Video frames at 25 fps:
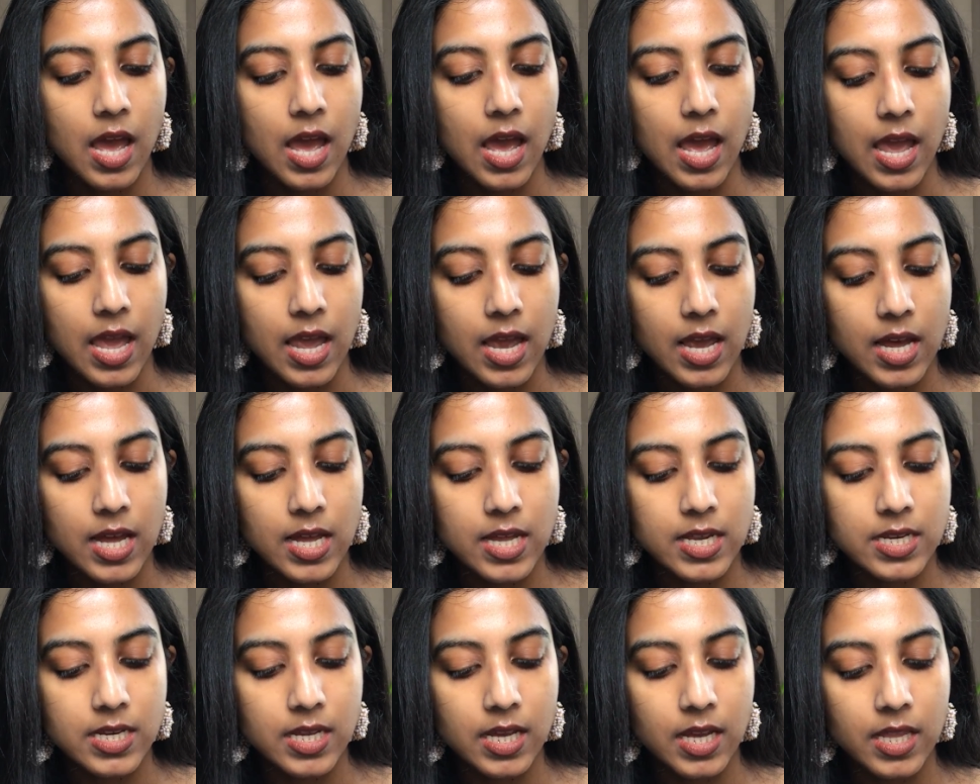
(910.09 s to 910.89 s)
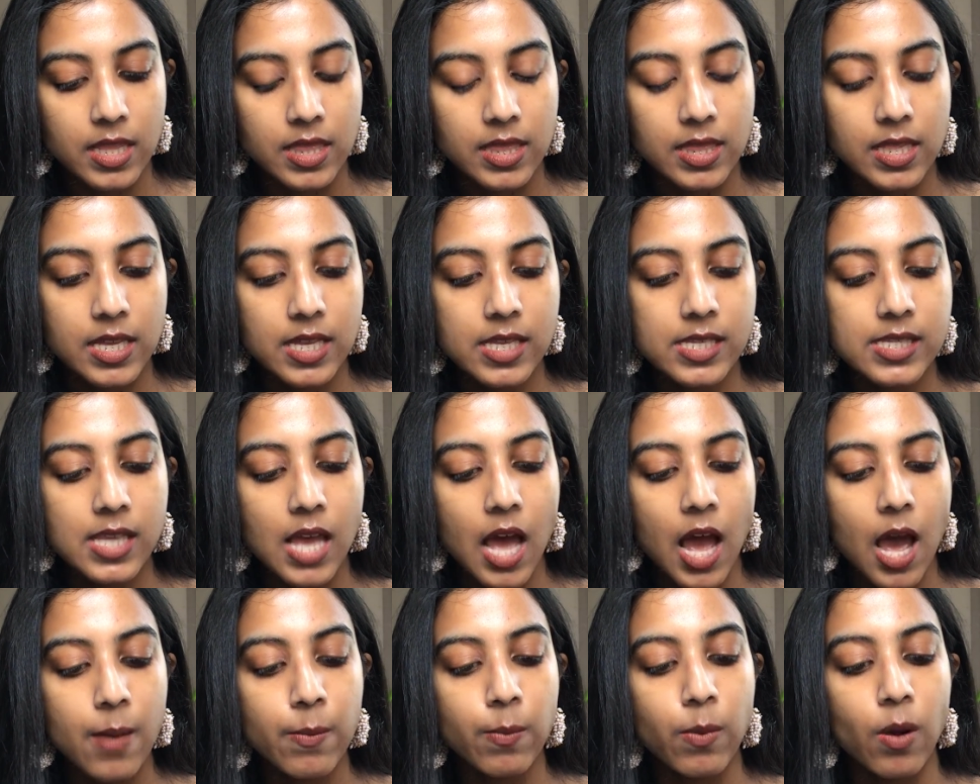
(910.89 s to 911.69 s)
And this
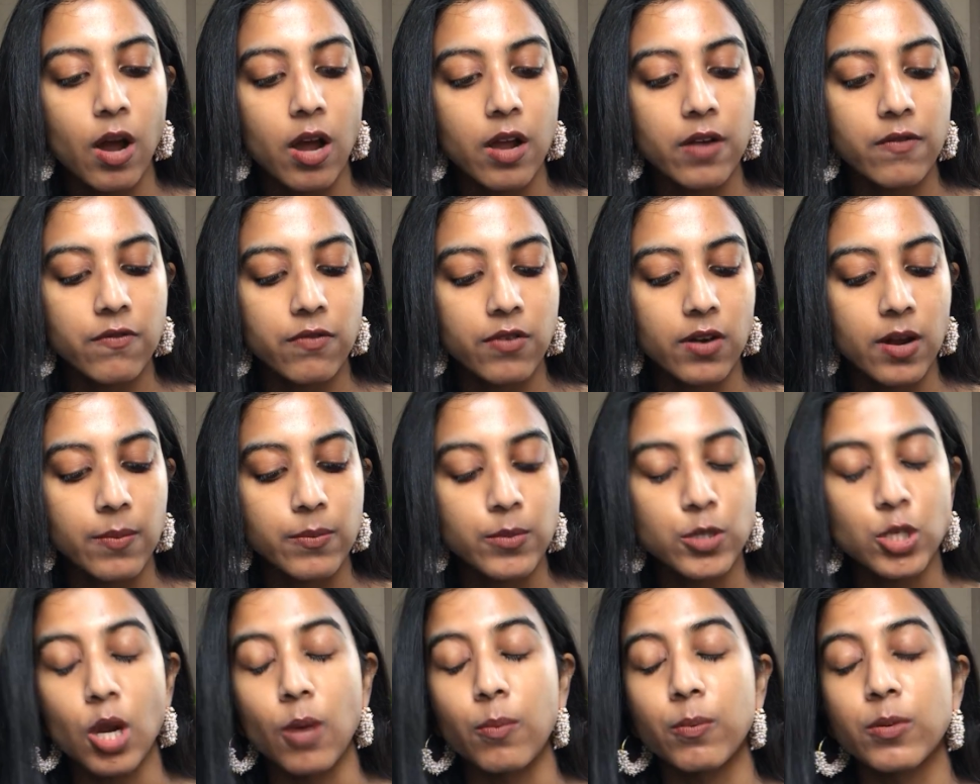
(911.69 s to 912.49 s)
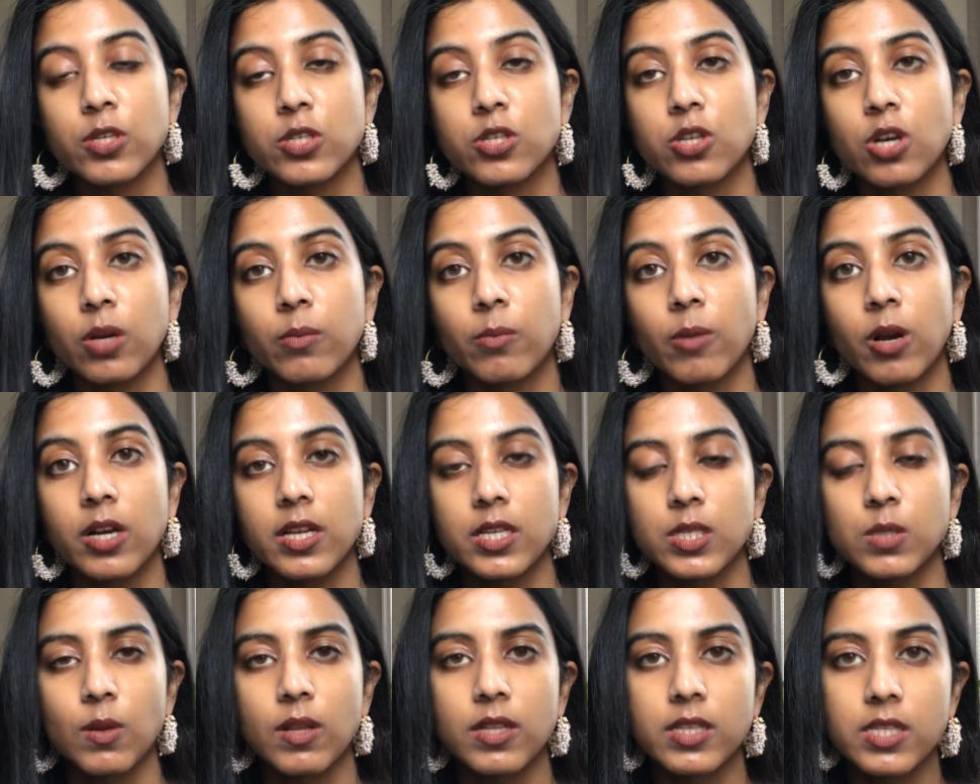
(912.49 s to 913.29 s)
I bought from Shoppers Drug Mart
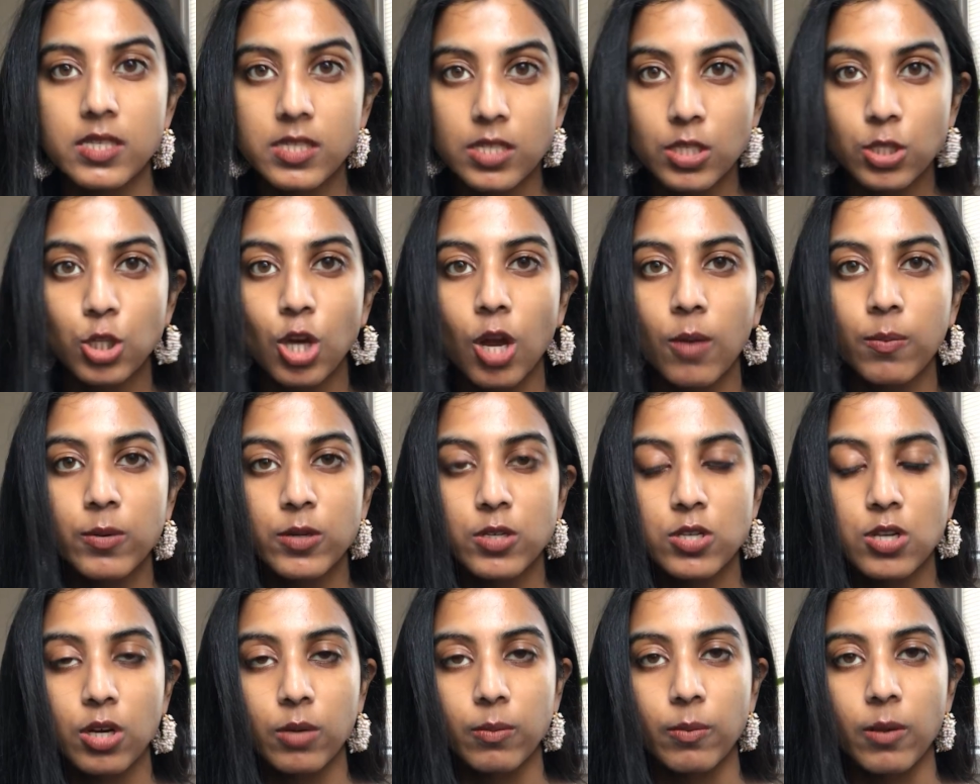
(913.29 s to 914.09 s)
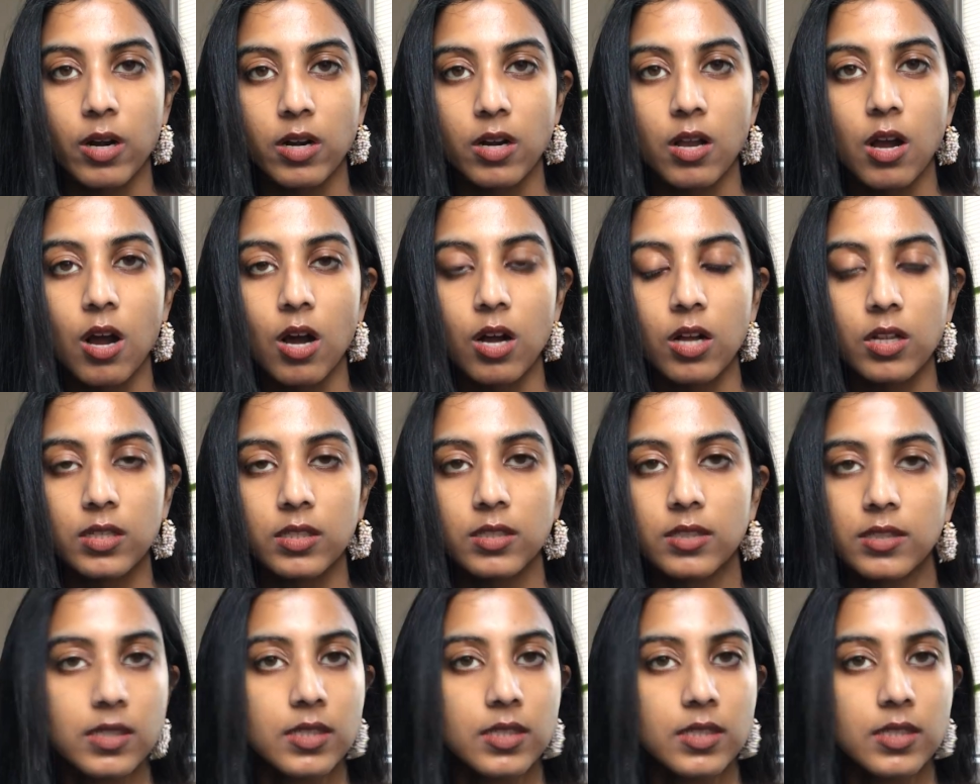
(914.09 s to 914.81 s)
as well. This is a Shoppers Drug Mart haul.